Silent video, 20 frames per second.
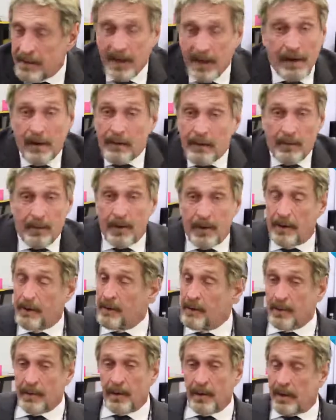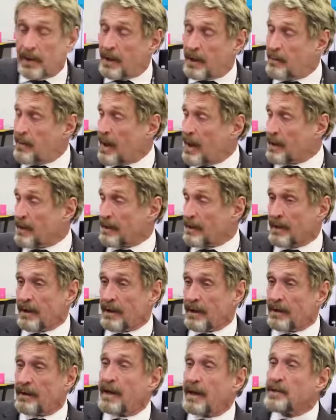Now, we're not going to do anything about it.
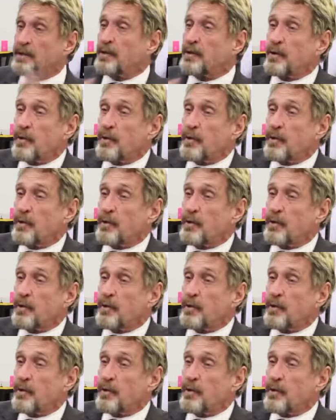That's